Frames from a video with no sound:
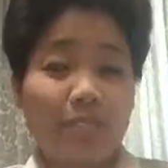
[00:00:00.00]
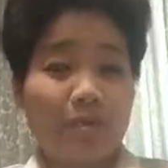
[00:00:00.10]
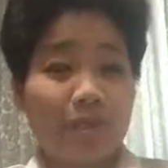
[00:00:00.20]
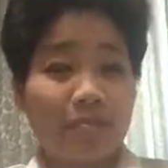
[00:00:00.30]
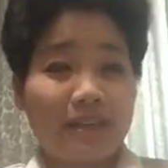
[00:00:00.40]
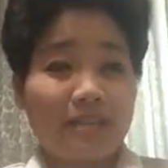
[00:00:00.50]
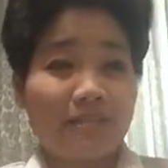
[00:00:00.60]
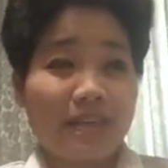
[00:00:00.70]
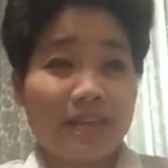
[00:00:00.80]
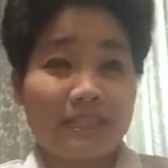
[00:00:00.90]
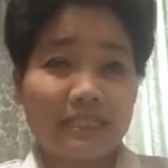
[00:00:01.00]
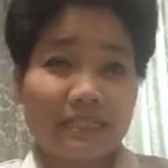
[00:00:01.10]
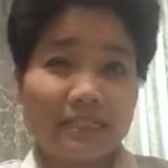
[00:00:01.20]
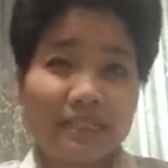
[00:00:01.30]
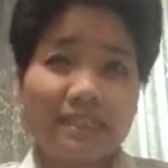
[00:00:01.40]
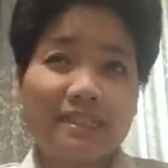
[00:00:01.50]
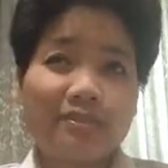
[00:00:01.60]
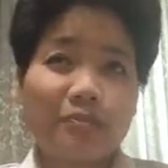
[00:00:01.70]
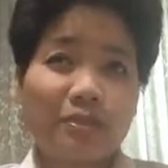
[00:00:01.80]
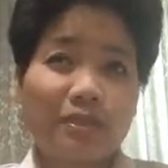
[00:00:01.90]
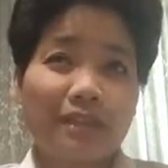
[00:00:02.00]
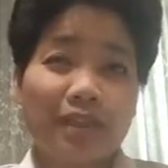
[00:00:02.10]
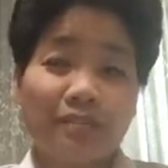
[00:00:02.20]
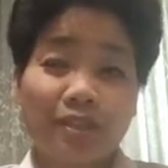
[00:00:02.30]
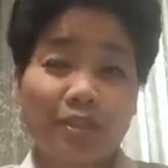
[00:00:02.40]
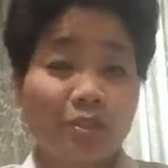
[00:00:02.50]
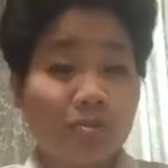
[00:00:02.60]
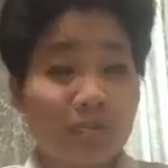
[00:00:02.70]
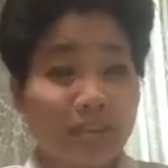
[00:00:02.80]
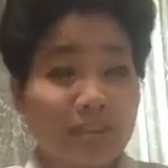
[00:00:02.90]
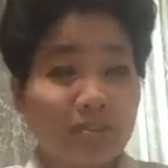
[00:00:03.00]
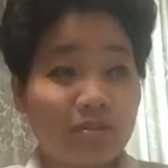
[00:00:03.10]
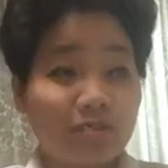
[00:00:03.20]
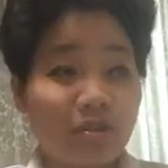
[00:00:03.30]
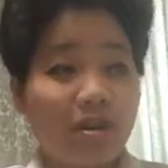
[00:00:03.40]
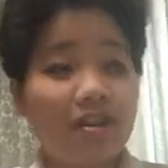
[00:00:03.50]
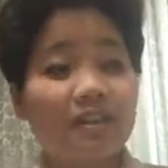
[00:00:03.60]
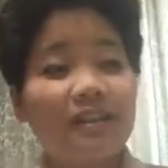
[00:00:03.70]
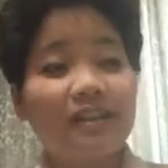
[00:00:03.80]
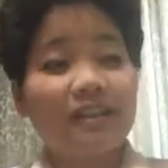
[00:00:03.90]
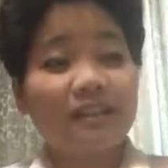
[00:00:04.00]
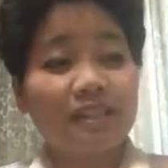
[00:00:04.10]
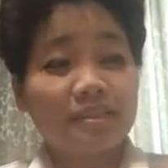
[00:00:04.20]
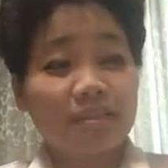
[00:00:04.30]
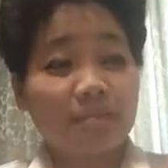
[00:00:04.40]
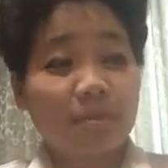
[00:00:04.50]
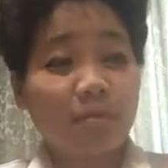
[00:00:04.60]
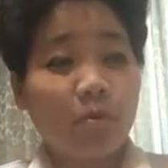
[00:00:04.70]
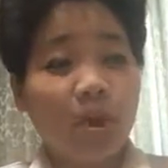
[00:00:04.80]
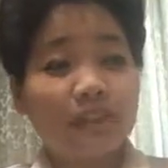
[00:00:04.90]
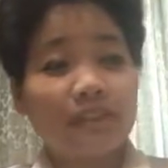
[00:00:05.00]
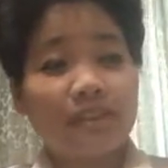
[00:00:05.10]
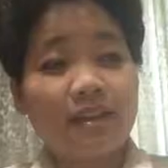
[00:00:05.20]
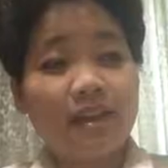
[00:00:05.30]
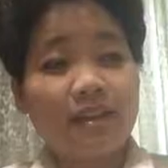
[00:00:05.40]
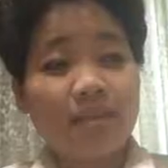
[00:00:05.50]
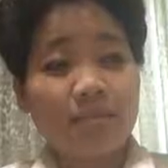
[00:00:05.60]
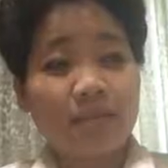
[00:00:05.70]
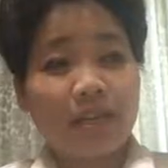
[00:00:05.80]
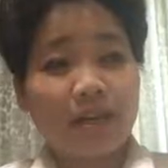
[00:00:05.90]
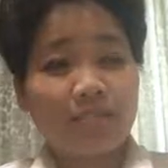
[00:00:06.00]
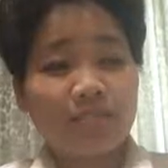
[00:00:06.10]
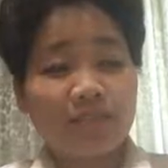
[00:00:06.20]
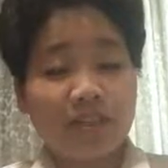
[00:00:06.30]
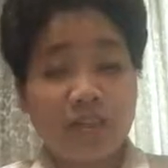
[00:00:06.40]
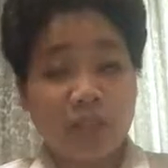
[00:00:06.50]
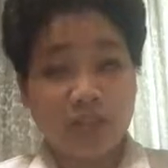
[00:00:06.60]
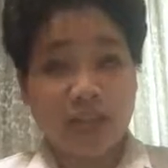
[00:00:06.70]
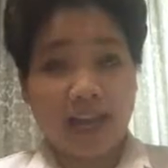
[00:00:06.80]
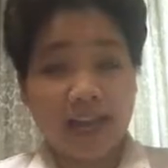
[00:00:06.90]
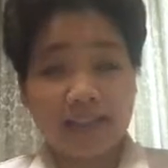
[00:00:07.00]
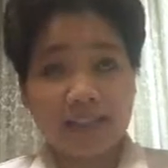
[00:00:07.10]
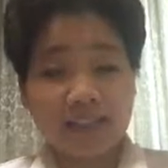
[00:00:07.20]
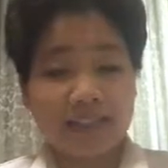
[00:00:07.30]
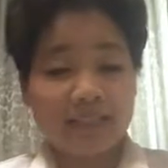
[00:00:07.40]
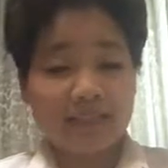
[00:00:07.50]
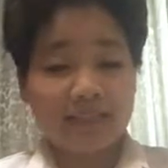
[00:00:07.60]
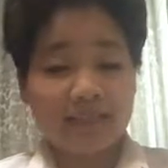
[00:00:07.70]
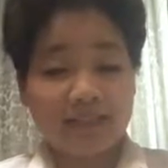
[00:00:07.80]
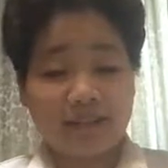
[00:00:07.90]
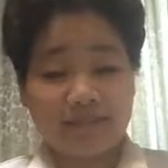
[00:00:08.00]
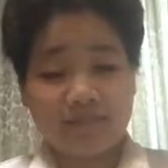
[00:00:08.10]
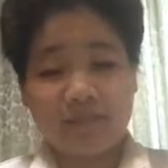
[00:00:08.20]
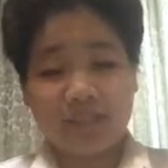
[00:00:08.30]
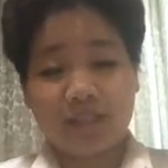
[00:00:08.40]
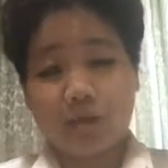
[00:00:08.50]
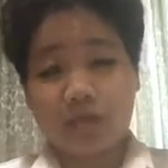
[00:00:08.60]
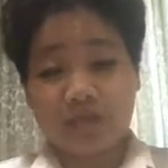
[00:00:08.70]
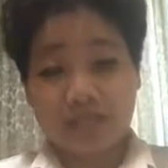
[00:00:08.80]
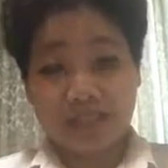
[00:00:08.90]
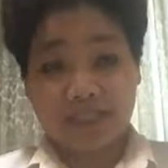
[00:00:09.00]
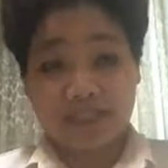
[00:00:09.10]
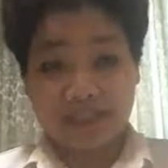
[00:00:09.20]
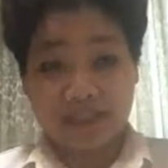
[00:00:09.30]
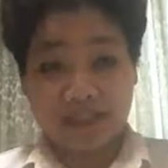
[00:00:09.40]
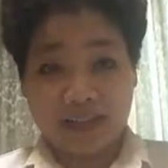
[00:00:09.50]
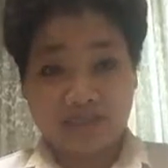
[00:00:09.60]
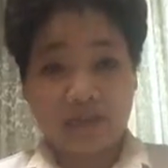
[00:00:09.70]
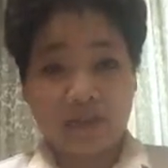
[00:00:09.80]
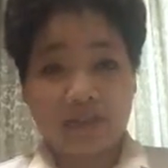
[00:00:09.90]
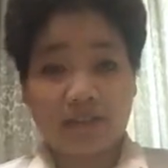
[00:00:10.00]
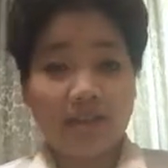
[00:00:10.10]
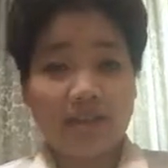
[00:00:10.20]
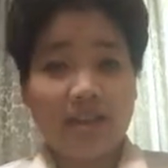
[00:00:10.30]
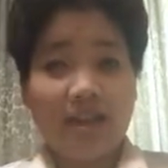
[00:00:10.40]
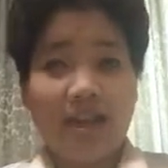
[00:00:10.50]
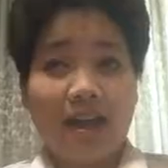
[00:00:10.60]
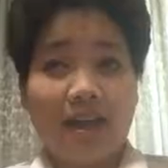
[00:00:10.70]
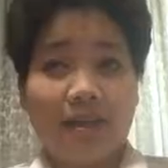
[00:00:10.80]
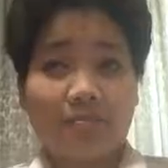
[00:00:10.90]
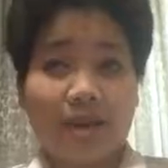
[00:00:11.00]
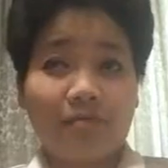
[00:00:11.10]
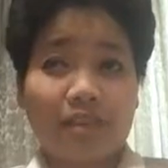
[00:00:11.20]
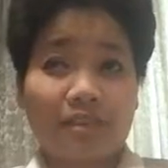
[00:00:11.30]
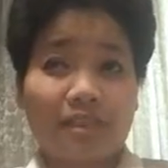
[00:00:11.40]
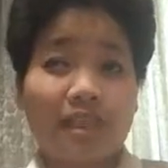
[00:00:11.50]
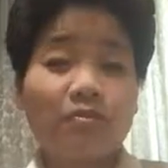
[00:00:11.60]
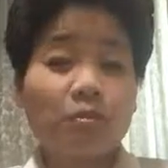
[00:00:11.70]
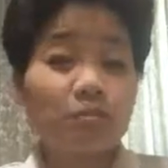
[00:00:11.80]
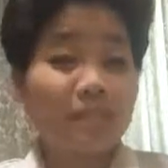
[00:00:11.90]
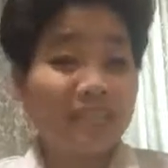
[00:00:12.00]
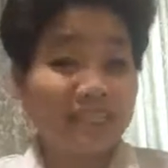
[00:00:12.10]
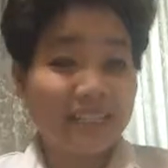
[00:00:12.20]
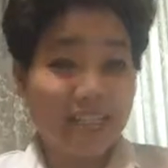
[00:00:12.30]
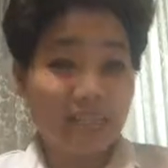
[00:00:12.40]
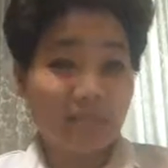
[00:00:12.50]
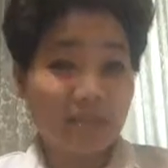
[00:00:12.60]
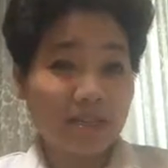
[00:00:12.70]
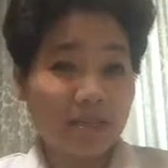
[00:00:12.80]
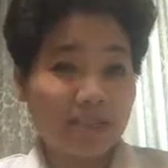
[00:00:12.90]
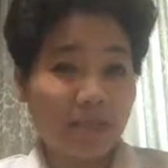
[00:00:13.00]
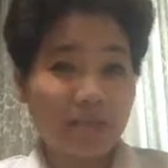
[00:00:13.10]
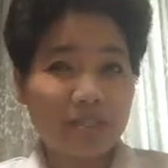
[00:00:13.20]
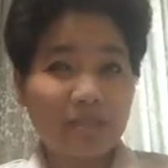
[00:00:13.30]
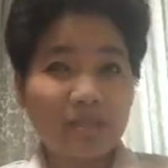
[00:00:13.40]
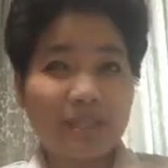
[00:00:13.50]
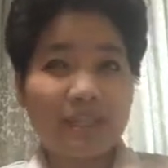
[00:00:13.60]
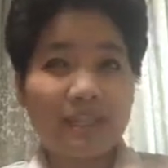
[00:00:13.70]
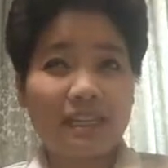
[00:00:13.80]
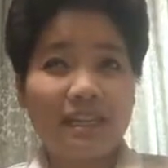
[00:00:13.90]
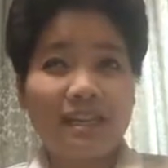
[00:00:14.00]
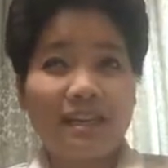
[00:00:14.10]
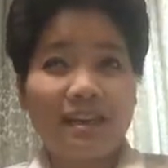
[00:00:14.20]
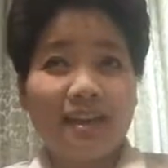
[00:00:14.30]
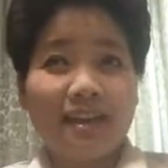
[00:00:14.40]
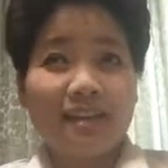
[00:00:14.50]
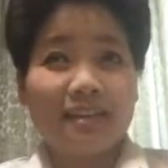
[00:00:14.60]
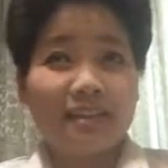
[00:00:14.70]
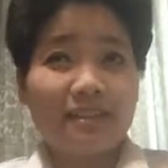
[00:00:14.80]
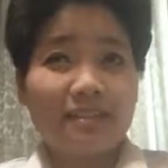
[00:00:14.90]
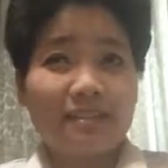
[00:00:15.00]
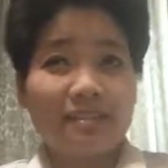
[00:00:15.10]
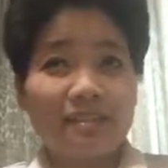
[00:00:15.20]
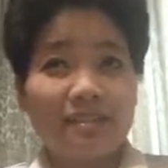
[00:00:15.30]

put on my events. I've done 2 events so far. There's going to be one coming up in July in Costa Mesa, California. I've done several speaking engagements. I'll be speaking in